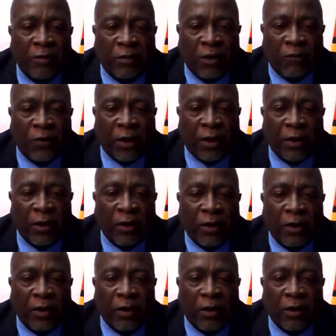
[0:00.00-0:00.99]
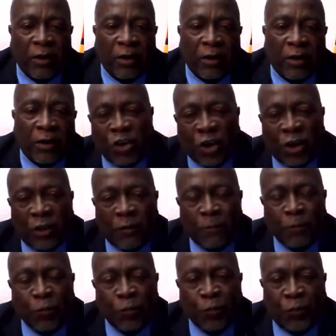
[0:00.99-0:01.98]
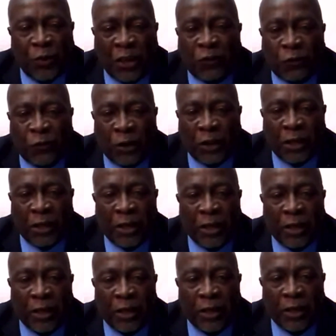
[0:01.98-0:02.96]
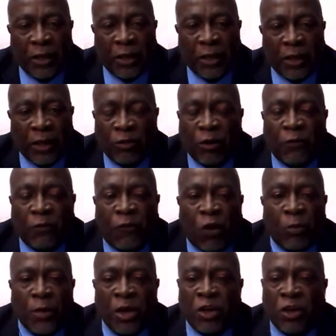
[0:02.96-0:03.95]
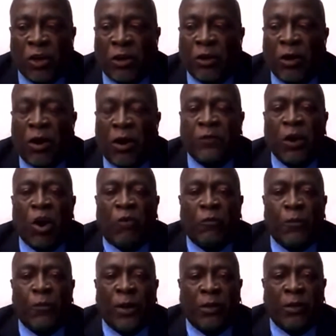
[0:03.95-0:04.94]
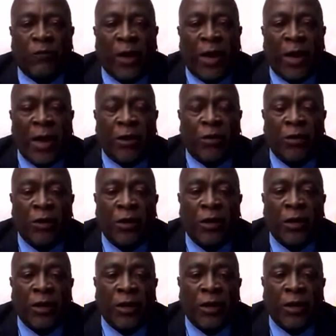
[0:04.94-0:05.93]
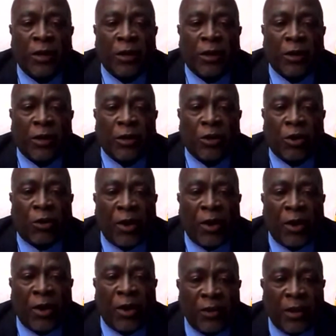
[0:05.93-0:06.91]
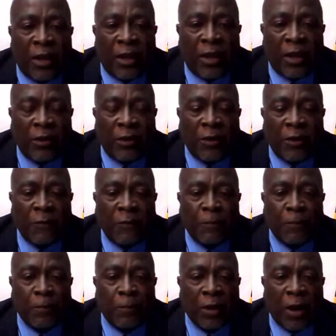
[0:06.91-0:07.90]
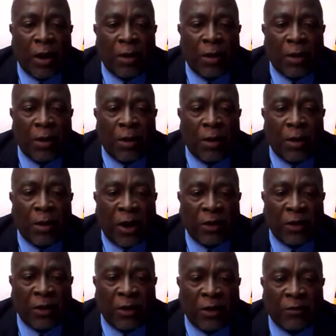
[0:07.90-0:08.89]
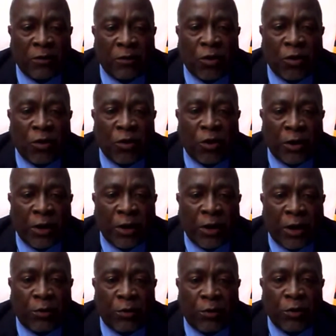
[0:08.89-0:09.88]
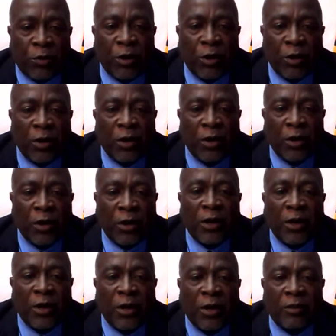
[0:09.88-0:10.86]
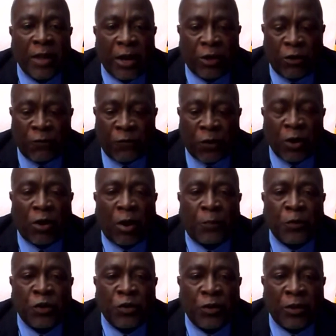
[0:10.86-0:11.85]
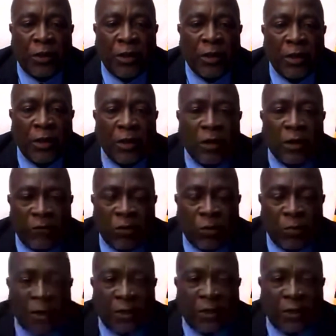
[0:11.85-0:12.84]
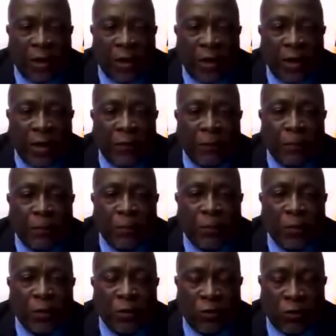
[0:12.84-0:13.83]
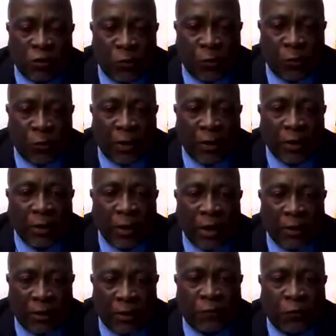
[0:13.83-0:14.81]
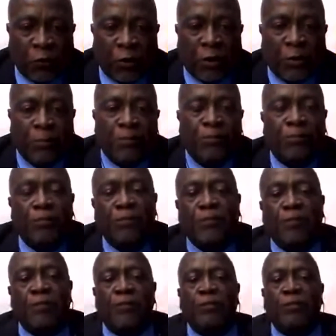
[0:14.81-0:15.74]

Party Civic to transition peacefully into the formation of the government of Guyana. Your Excellency, Ambassador Cordero, thank you for your opportunity given to me today to speak at this forum.